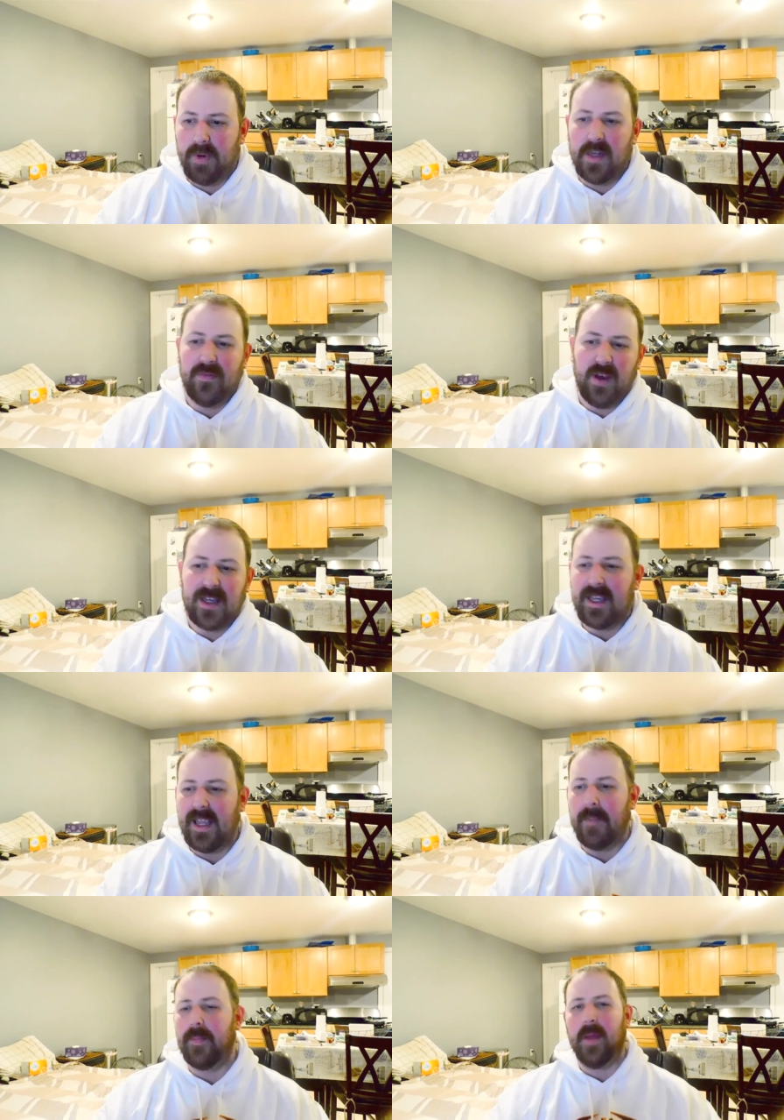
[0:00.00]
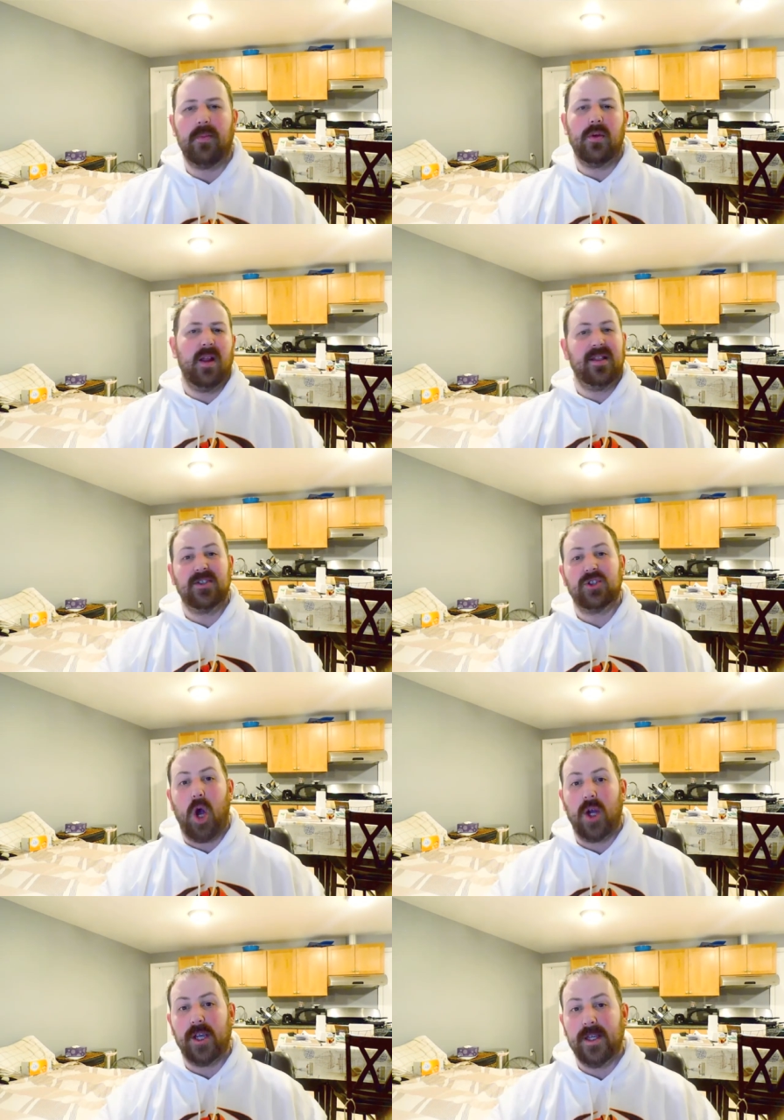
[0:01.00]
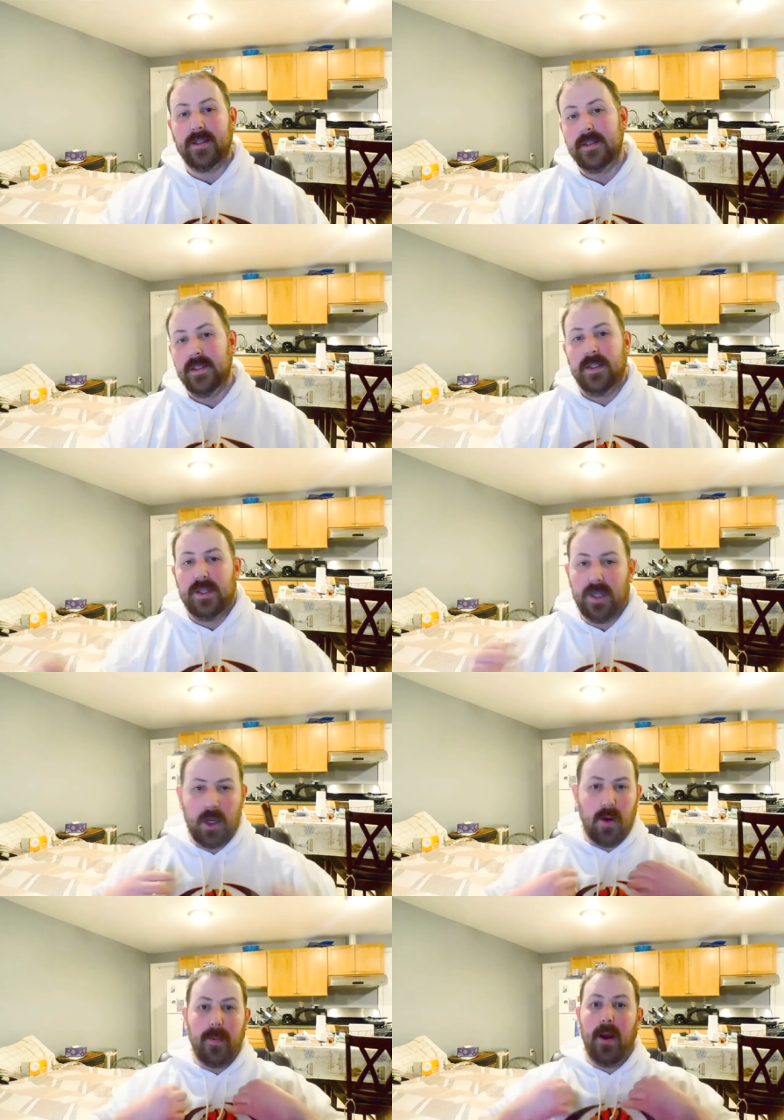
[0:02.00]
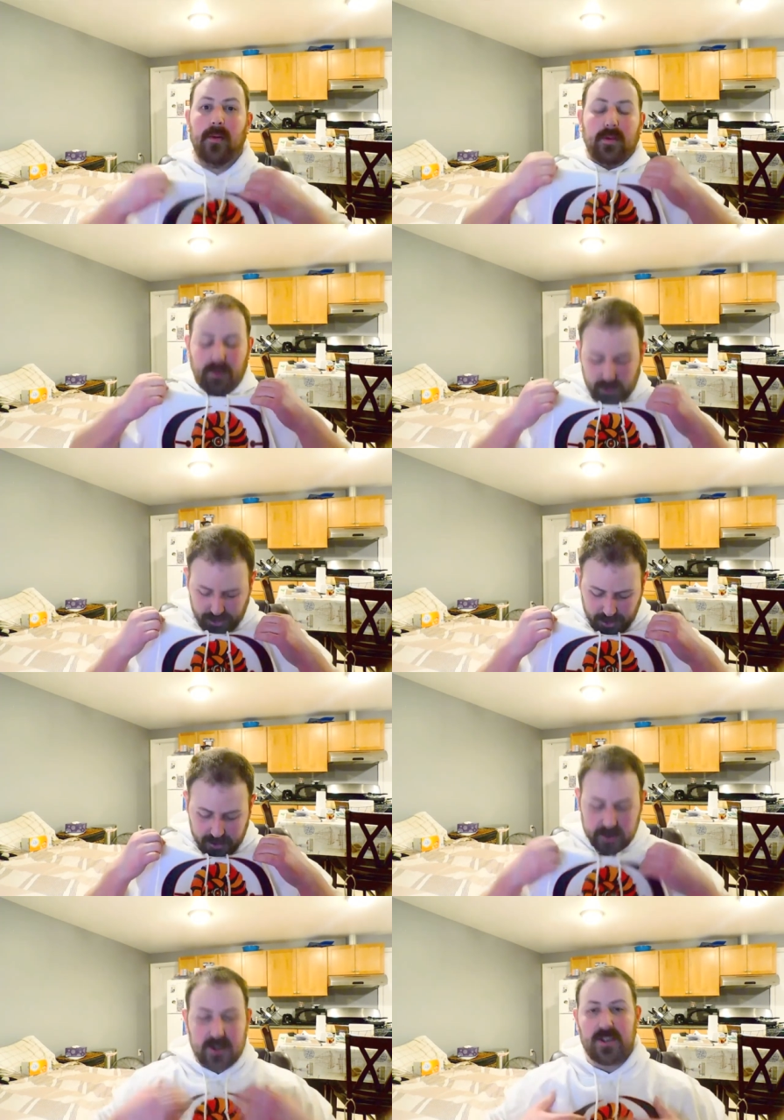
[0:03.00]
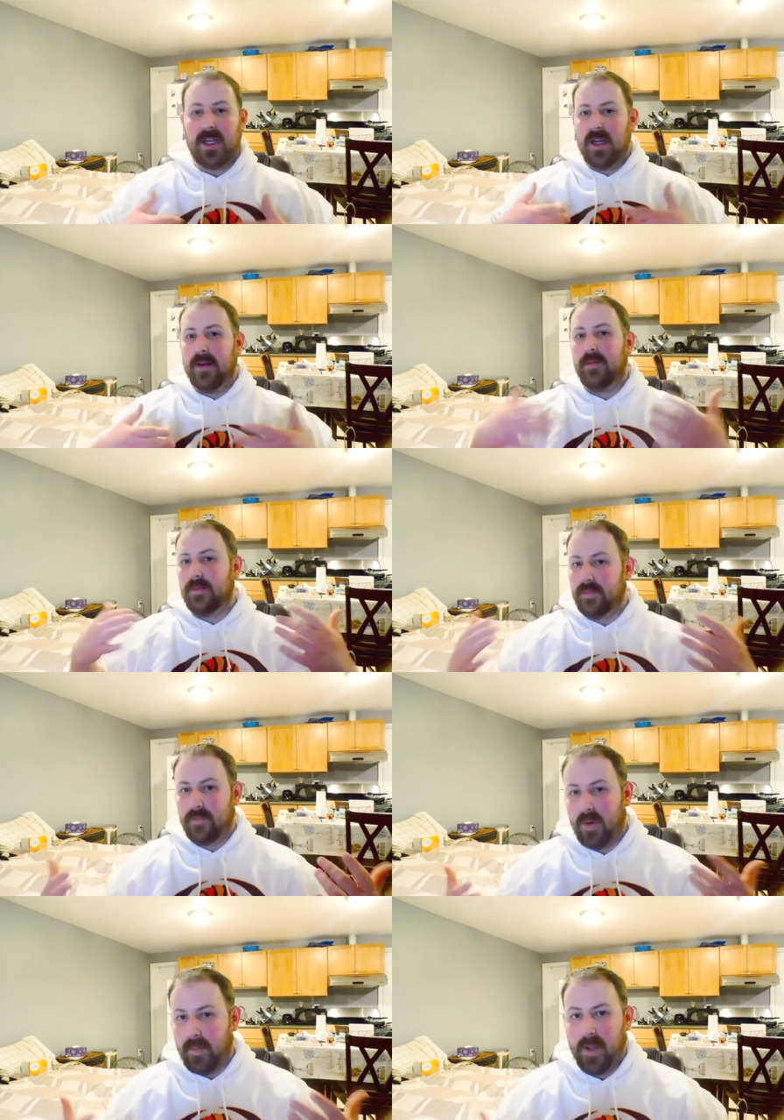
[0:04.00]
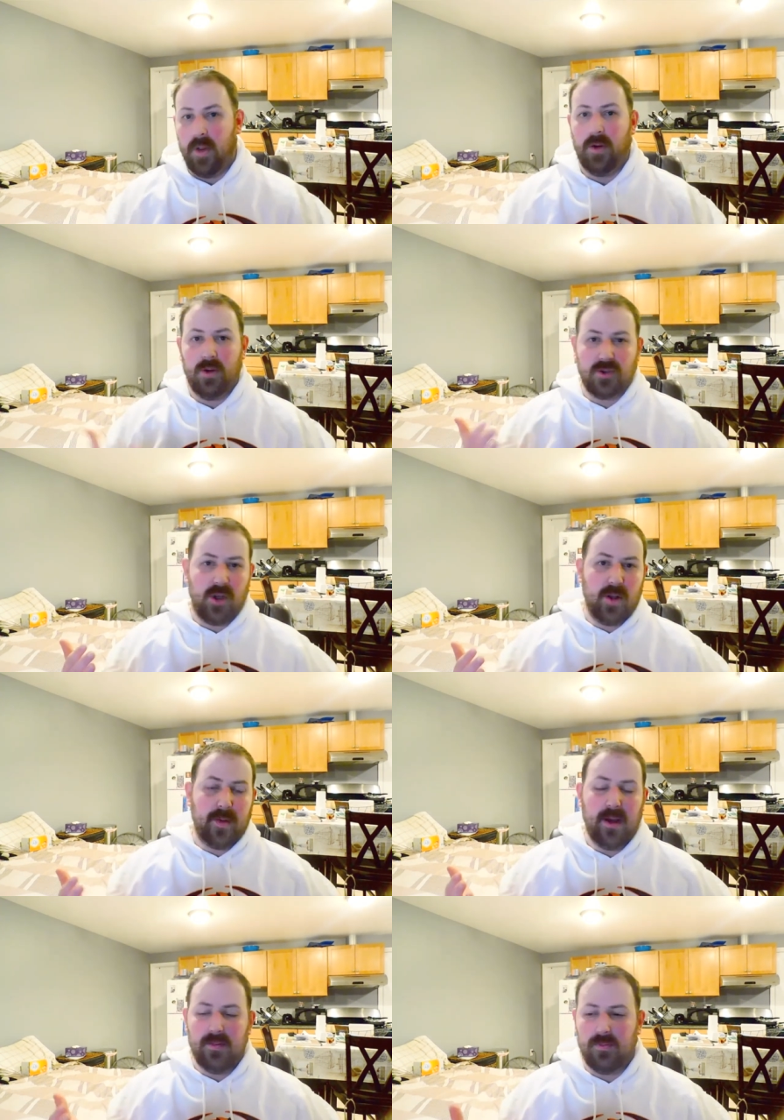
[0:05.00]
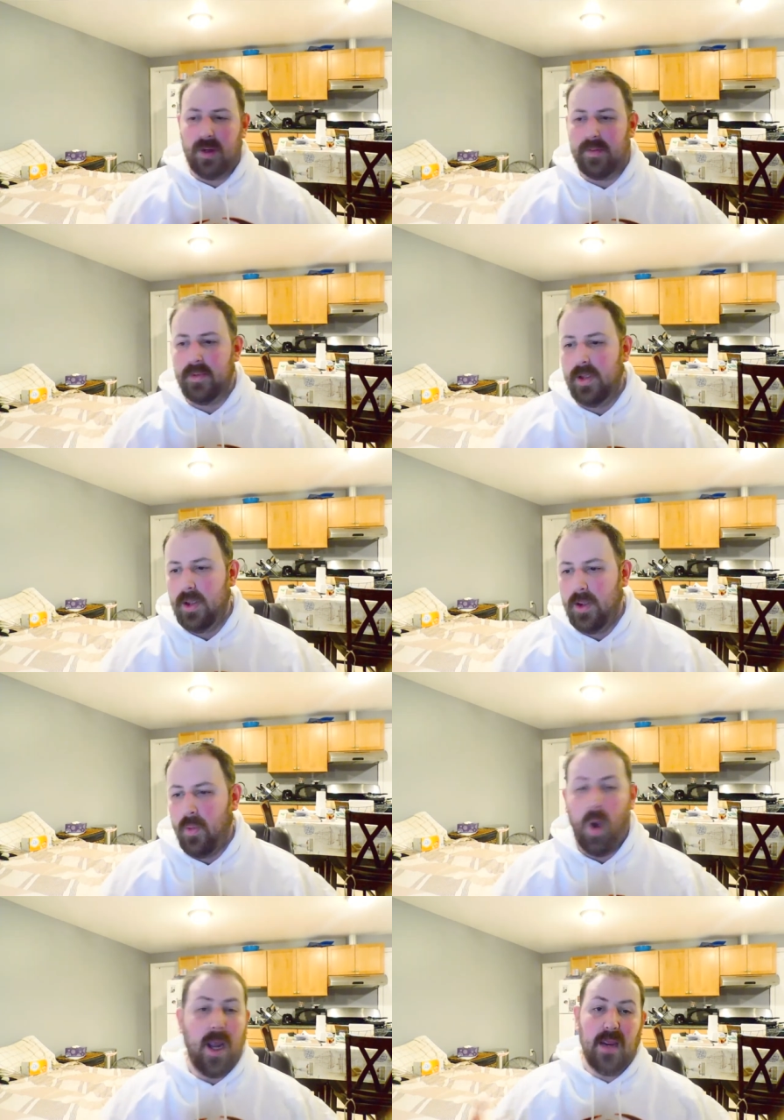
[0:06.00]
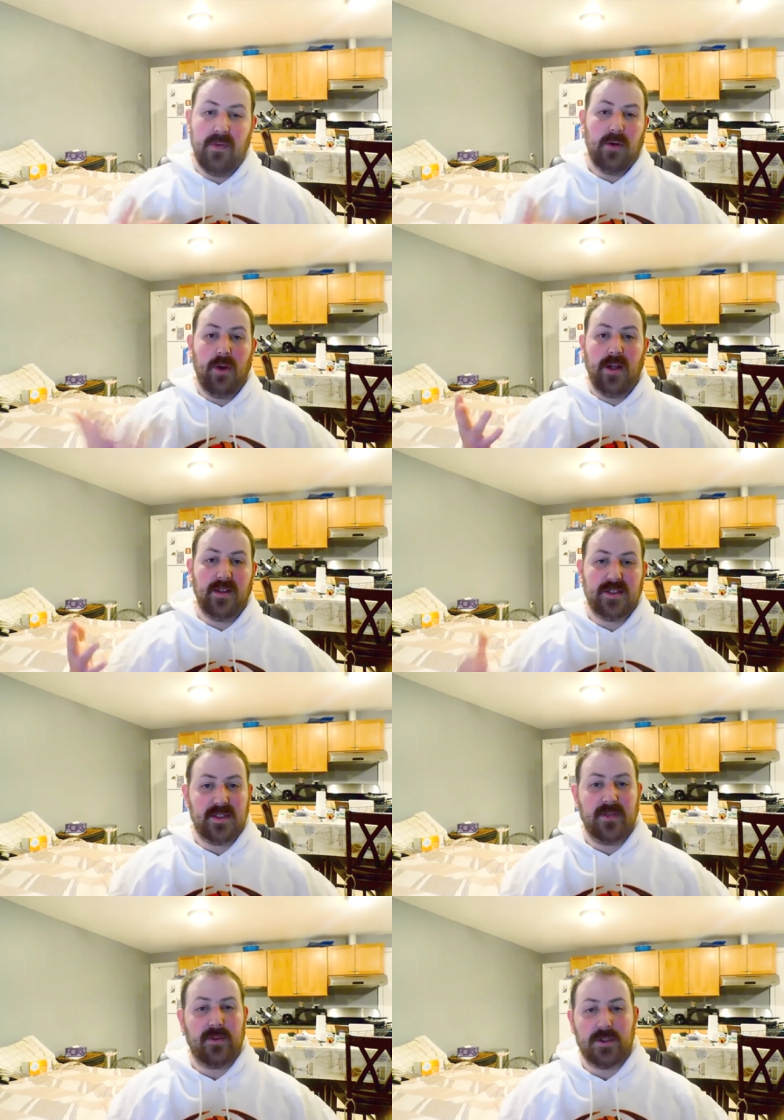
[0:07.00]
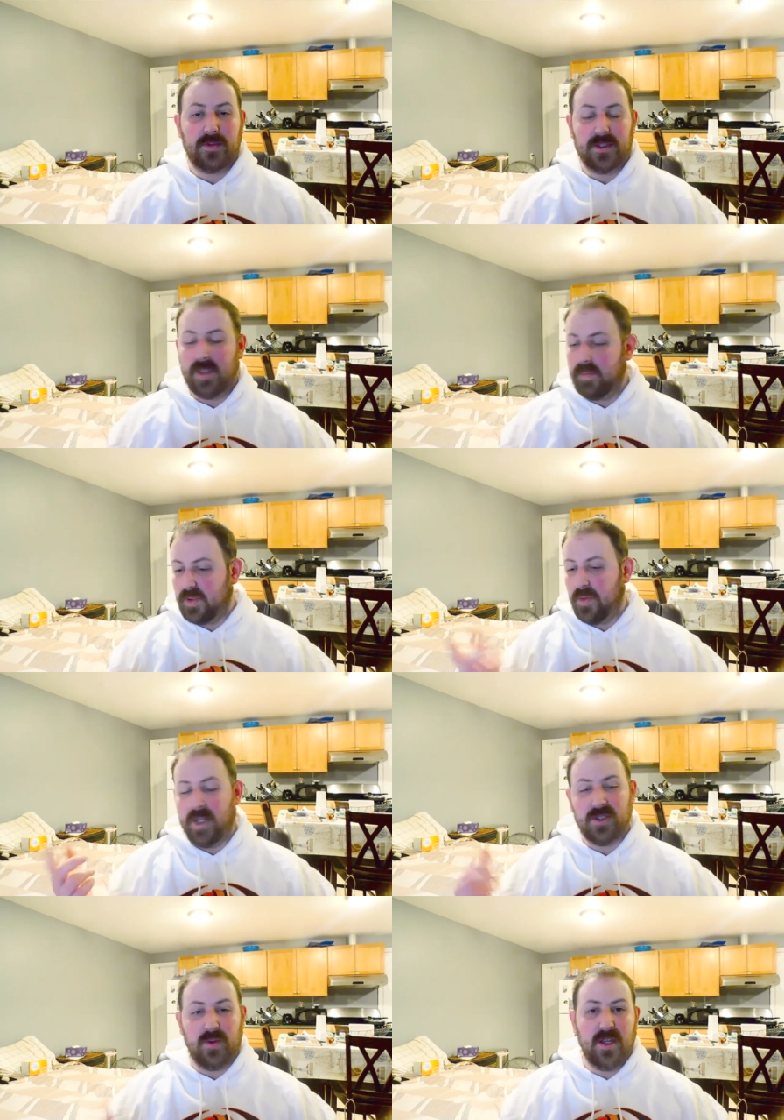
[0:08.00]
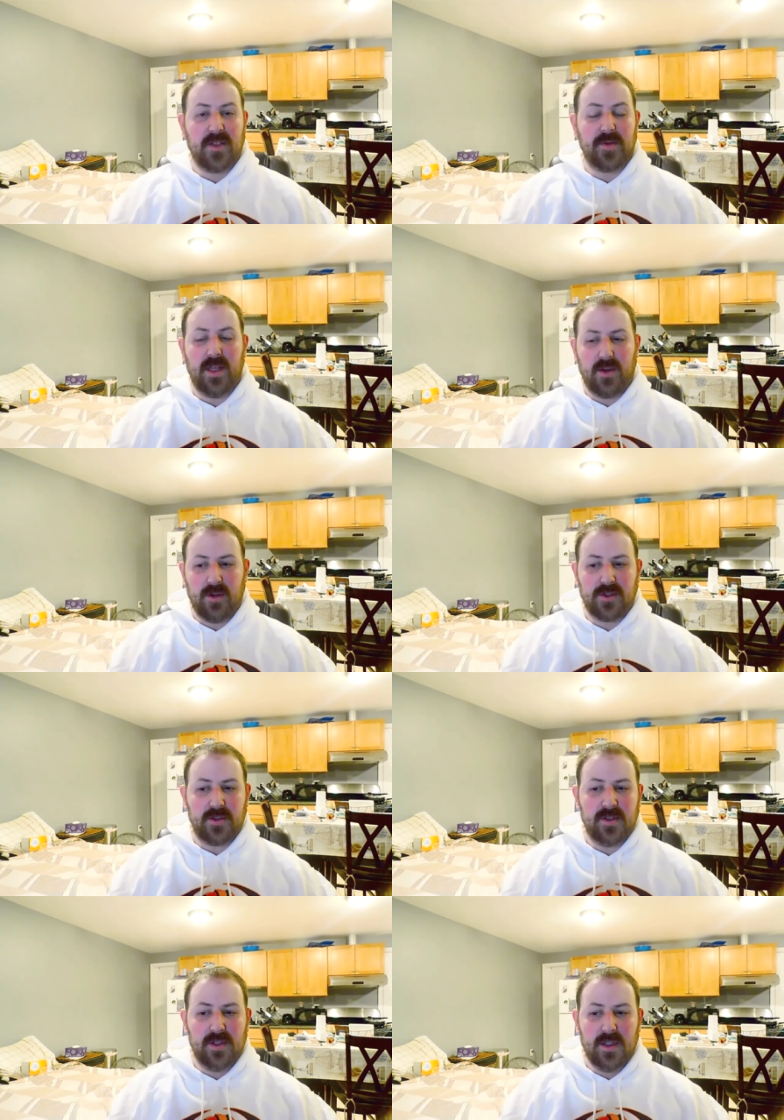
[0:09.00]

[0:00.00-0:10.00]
But if I can get people at least talking, you know, about the shirts and what my logo is all about and why I even created this in the first place. I'm surprised no one asked me that question.